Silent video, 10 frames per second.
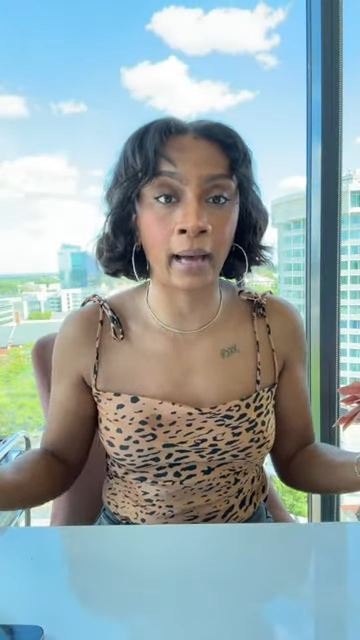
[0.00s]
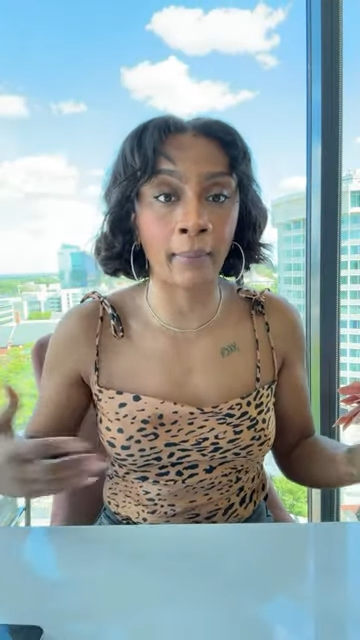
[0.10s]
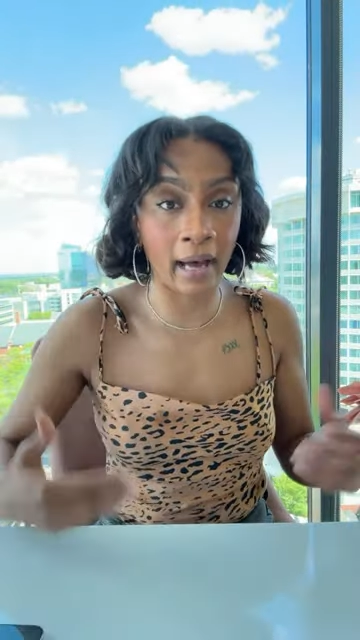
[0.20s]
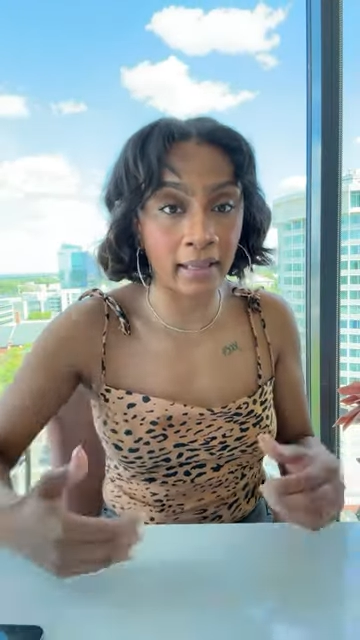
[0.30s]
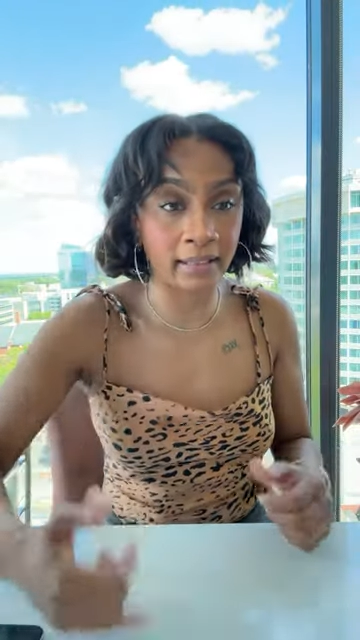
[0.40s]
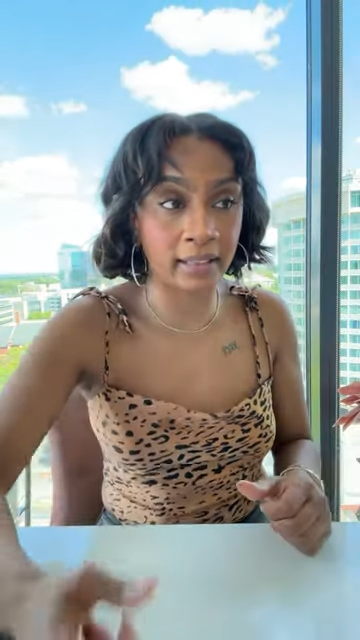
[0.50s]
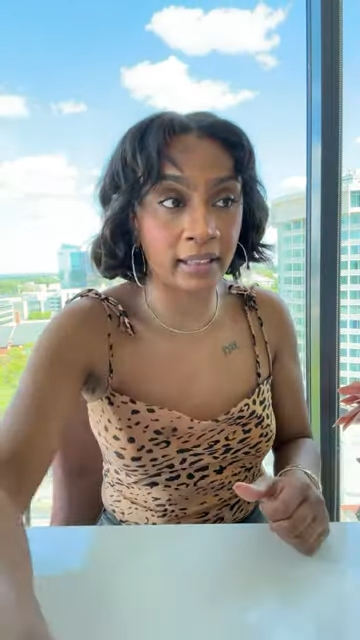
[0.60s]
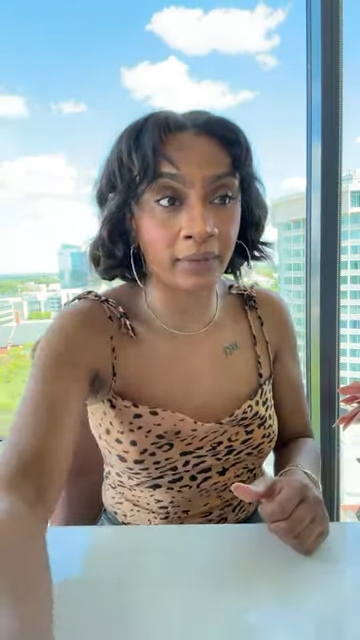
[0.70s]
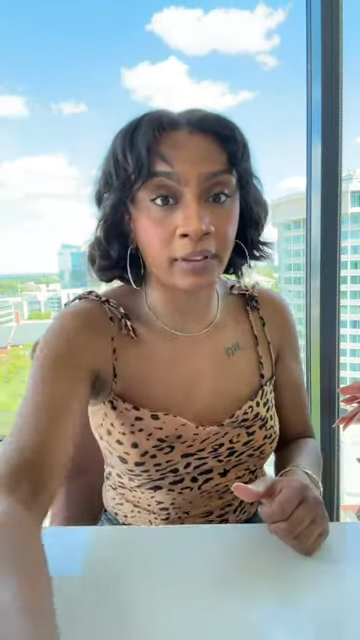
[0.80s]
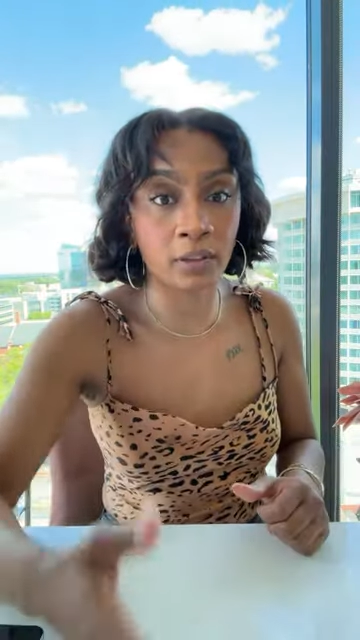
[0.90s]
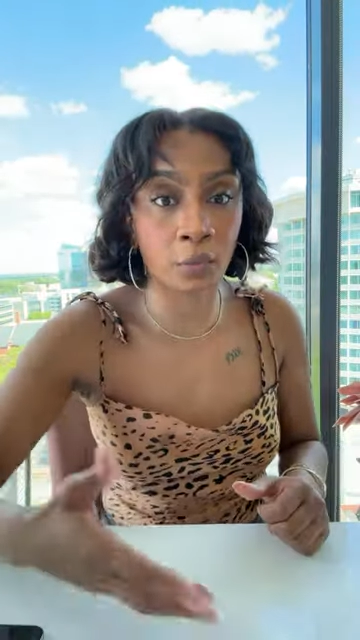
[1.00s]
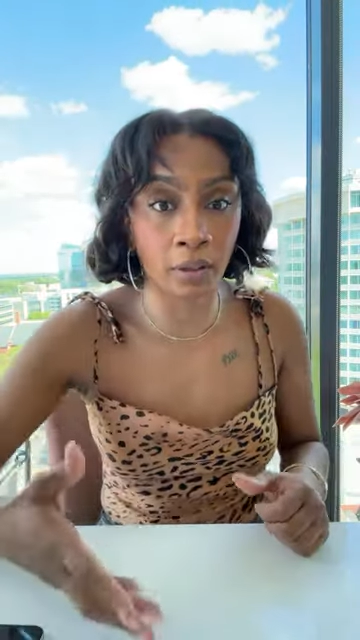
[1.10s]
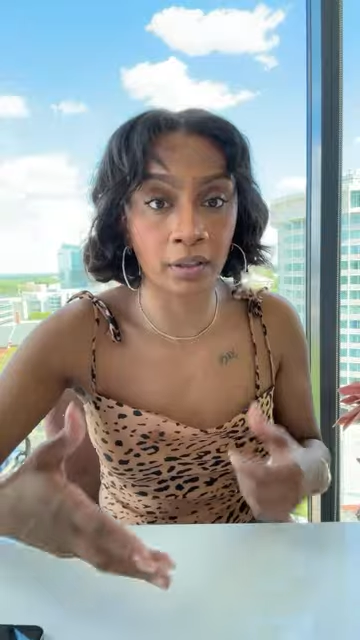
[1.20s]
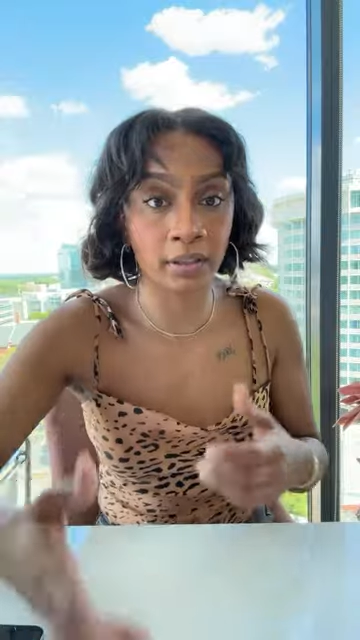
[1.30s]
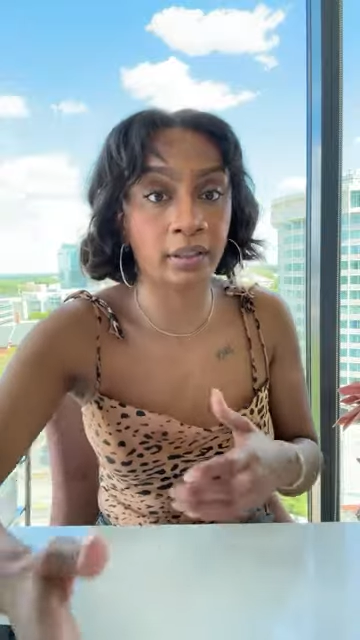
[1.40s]
I'm honestly giving this
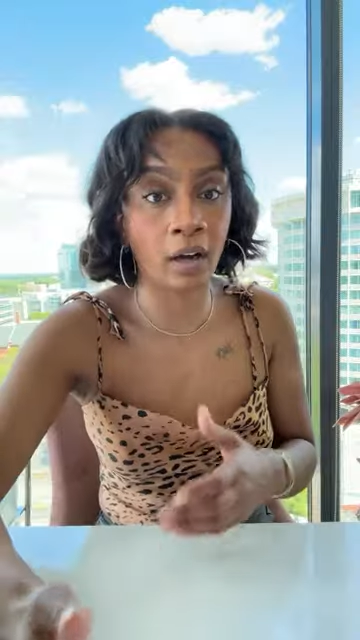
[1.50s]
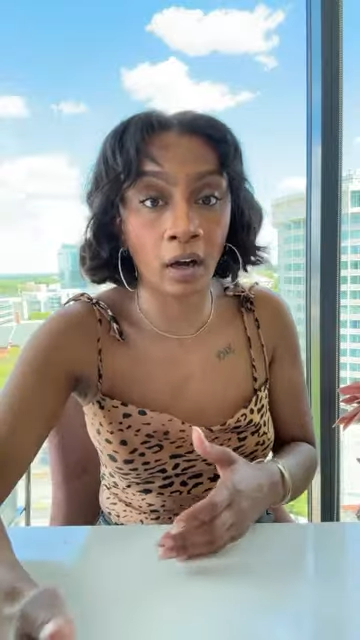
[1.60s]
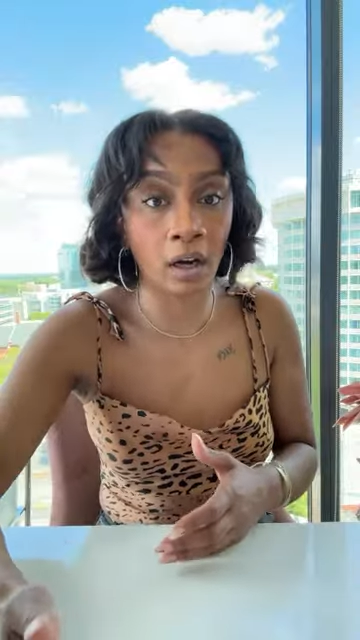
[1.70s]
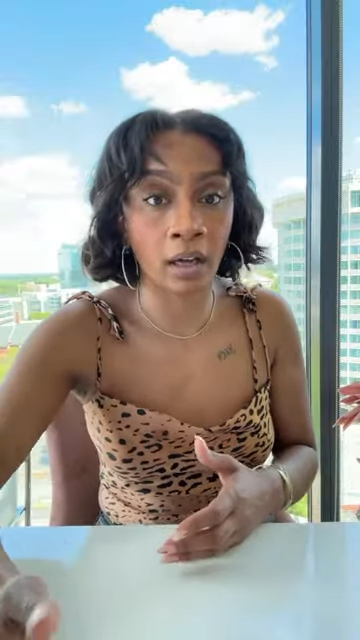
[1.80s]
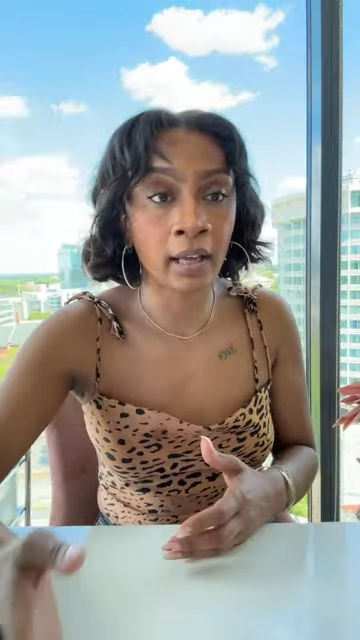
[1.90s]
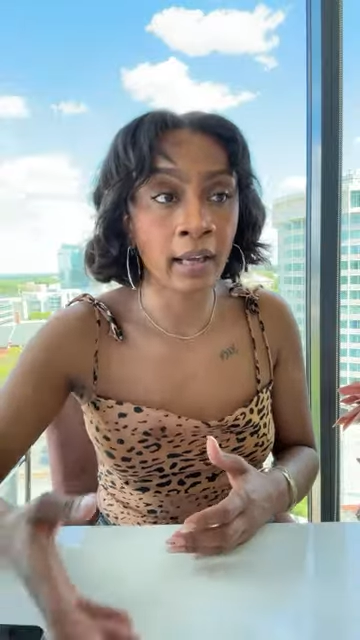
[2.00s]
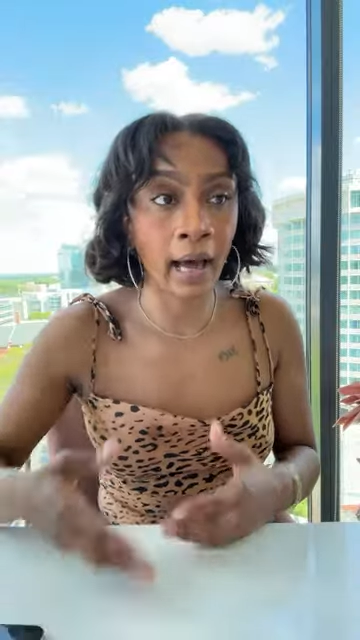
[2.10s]
word to y'all.